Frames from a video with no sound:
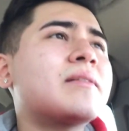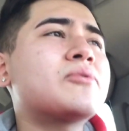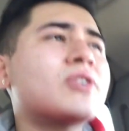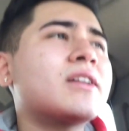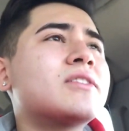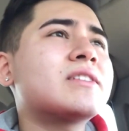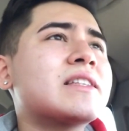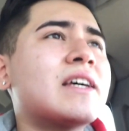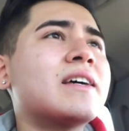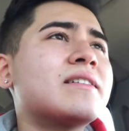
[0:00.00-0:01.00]
I'm trying to just
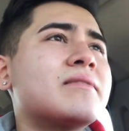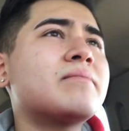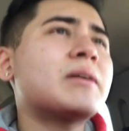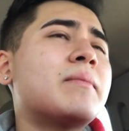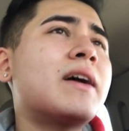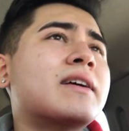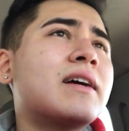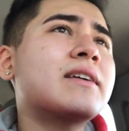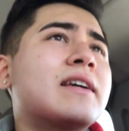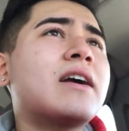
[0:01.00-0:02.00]
let my mind
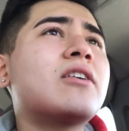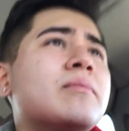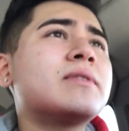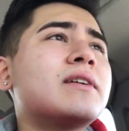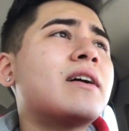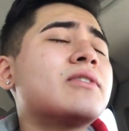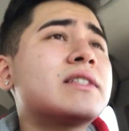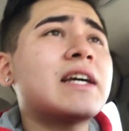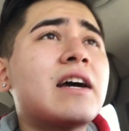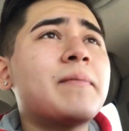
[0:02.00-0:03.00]
kind of carry me.
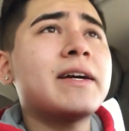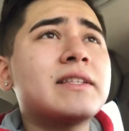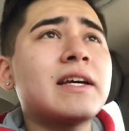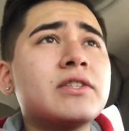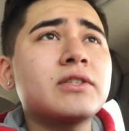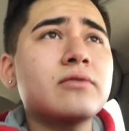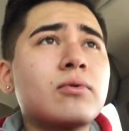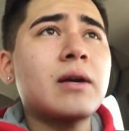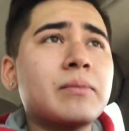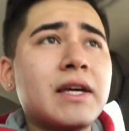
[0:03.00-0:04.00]
Obviously, I have my intentions
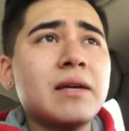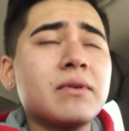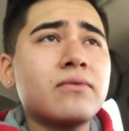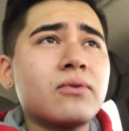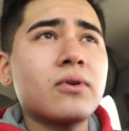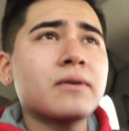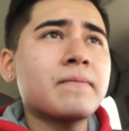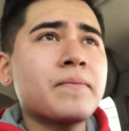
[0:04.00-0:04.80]
where I'm aiming for.